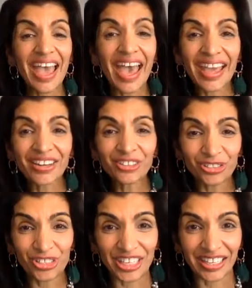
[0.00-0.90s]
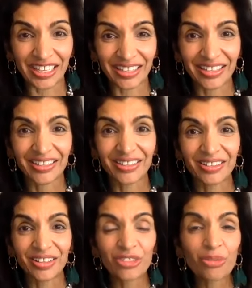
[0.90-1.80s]
energy
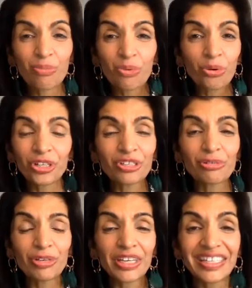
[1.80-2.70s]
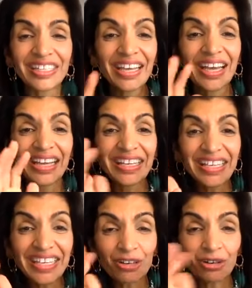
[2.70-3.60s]
the more you can
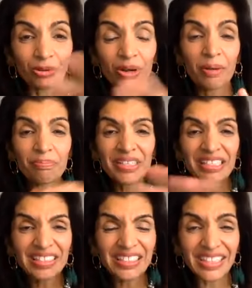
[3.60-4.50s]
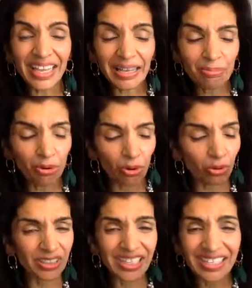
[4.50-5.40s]
heal, be
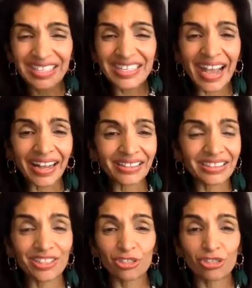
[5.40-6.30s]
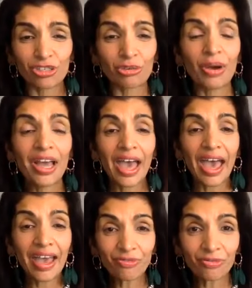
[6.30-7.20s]
stable, connected to
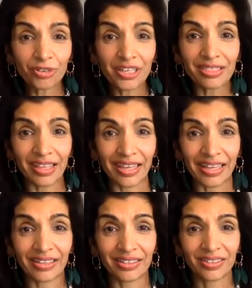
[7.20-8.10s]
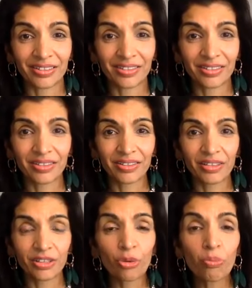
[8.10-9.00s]
everything,
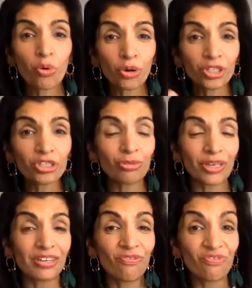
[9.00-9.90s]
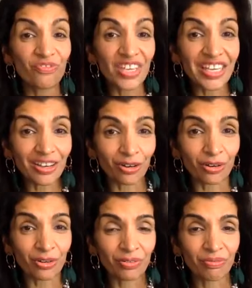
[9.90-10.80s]
the more you can
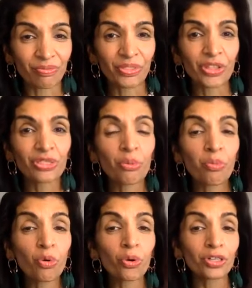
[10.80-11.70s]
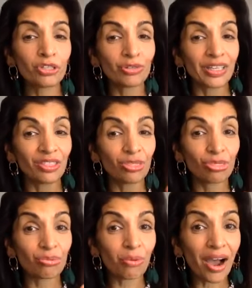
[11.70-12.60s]
feel, the more you can
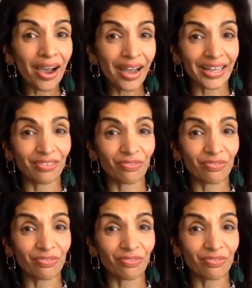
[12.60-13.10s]
thrive.